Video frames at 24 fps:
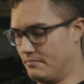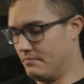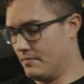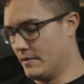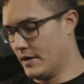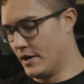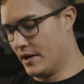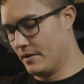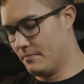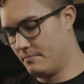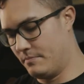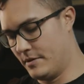
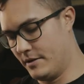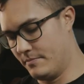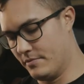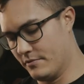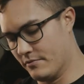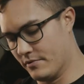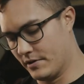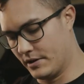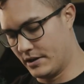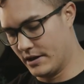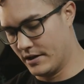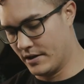but people
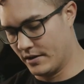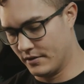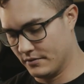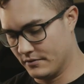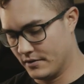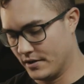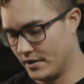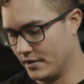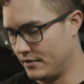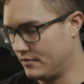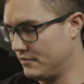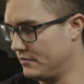were getting
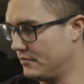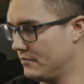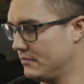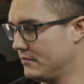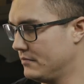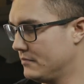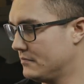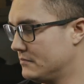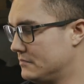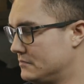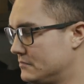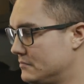like,
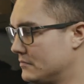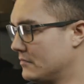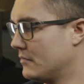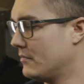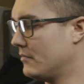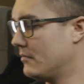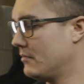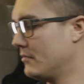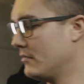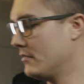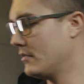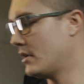
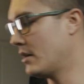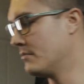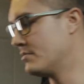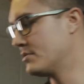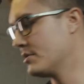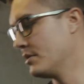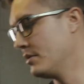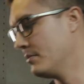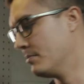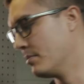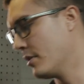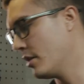I'm
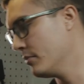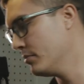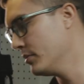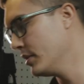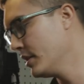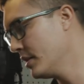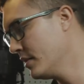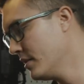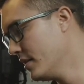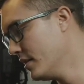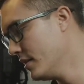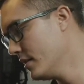sure you
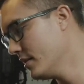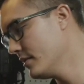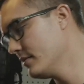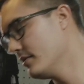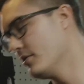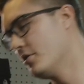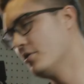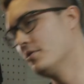probably, the